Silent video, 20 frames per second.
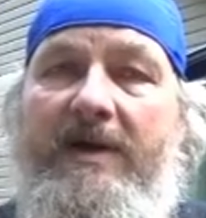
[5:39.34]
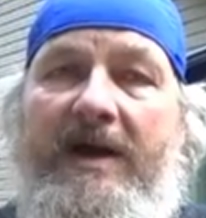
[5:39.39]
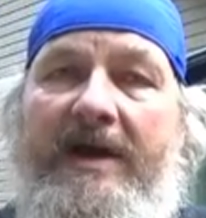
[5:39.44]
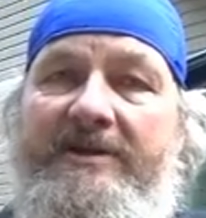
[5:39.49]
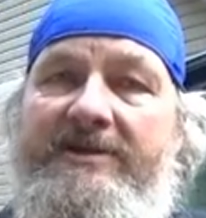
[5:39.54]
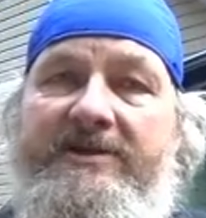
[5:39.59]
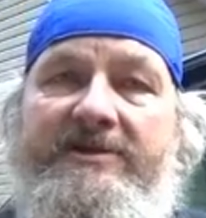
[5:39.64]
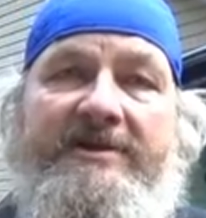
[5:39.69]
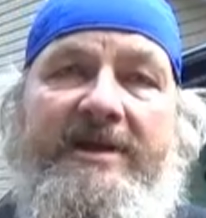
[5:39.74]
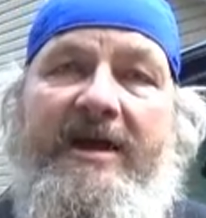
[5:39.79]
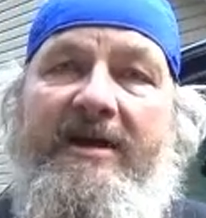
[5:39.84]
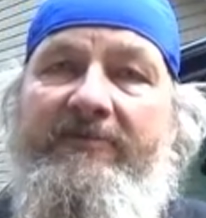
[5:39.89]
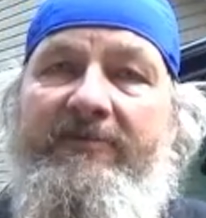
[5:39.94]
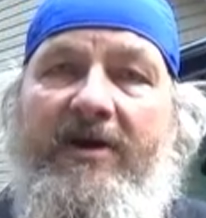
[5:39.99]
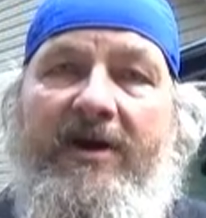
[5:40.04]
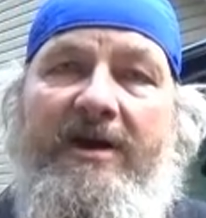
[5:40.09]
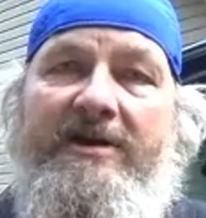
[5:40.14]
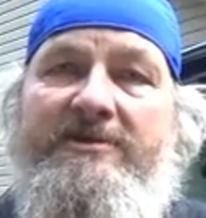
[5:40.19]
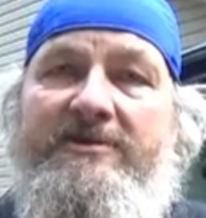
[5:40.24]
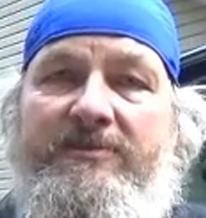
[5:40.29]
I just
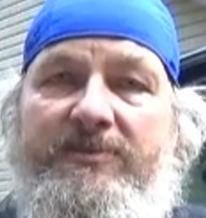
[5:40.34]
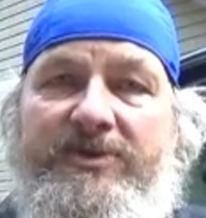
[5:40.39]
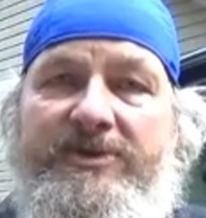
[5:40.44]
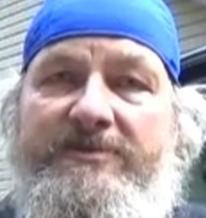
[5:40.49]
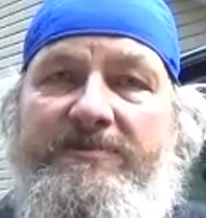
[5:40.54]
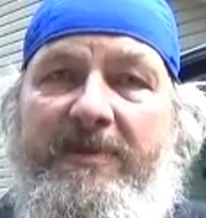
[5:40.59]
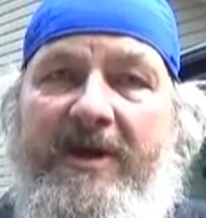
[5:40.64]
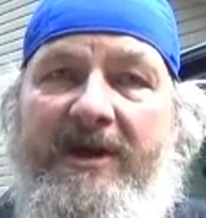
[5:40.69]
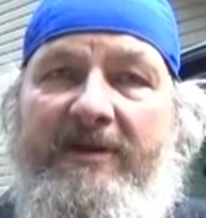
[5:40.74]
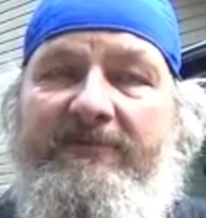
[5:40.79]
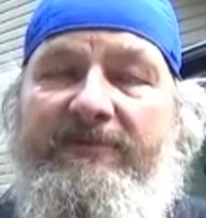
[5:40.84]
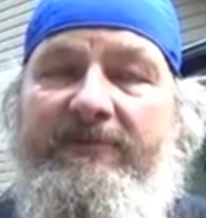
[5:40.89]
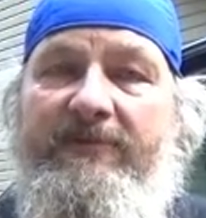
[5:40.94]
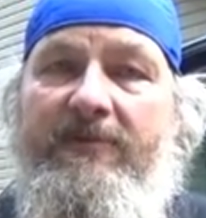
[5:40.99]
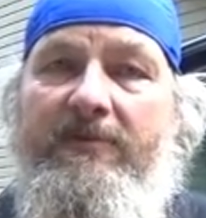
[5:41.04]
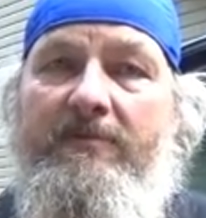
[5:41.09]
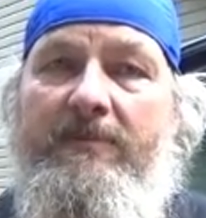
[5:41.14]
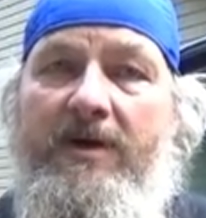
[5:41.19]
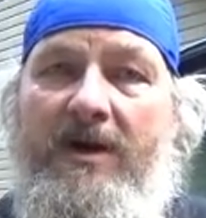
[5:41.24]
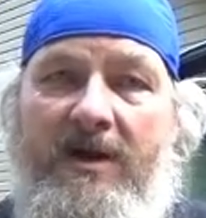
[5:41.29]
have awesome respect
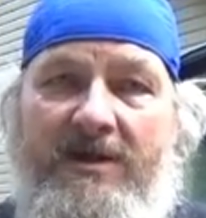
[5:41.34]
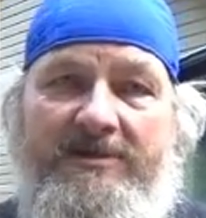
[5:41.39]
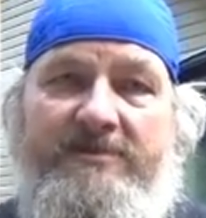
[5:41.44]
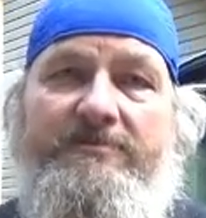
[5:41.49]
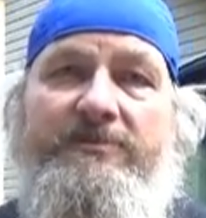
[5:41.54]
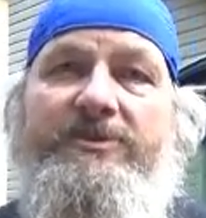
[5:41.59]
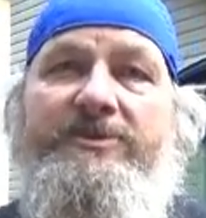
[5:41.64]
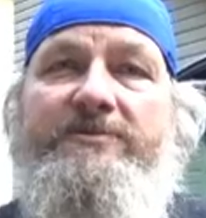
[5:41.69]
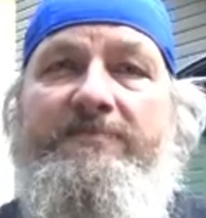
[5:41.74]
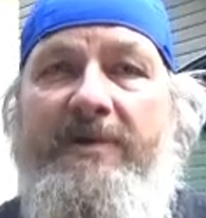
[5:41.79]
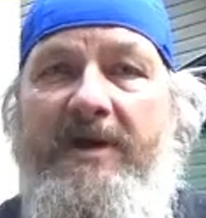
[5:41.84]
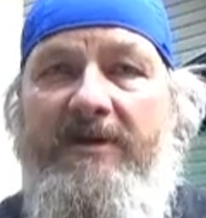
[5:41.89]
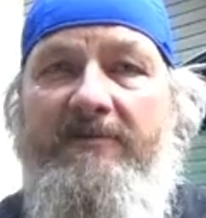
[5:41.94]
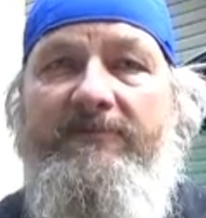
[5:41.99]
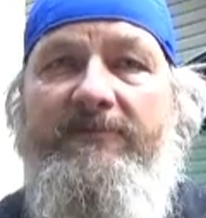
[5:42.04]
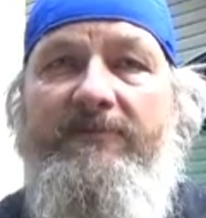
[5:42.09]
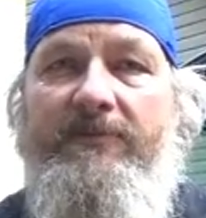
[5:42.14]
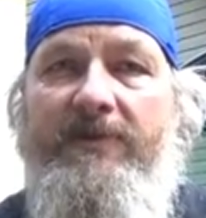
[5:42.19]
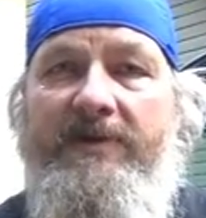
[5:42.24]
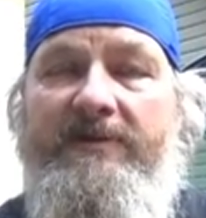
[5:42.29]
for them, awesome respect
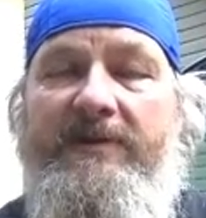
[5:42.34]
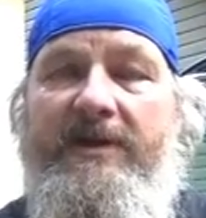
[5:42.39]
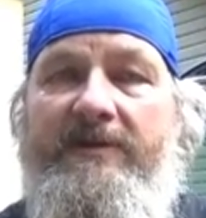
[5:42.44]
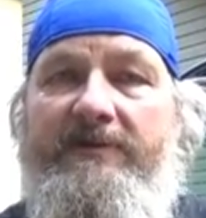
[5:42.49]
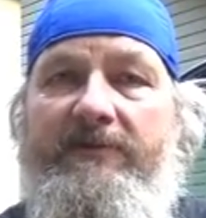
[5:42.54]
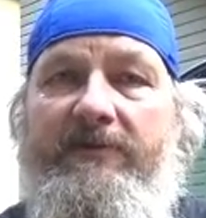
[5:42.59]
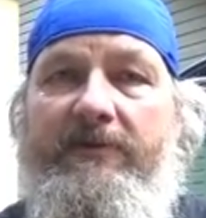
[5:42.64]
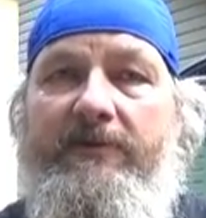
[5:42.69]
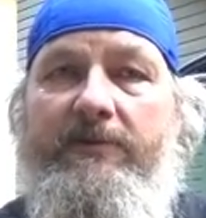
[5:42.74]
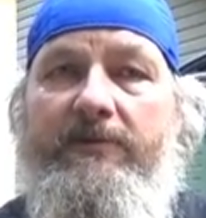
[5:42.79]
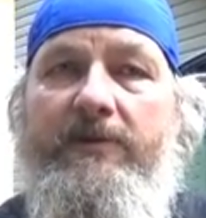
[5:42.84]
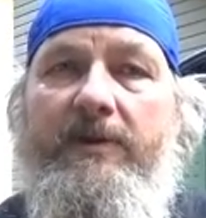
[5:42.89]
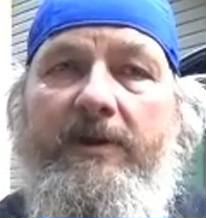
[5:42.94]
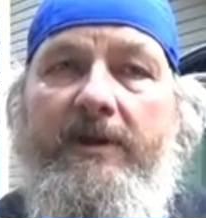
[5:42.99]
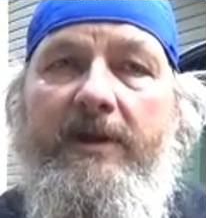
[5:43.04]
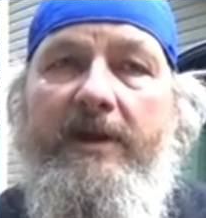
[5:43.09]
for what they do,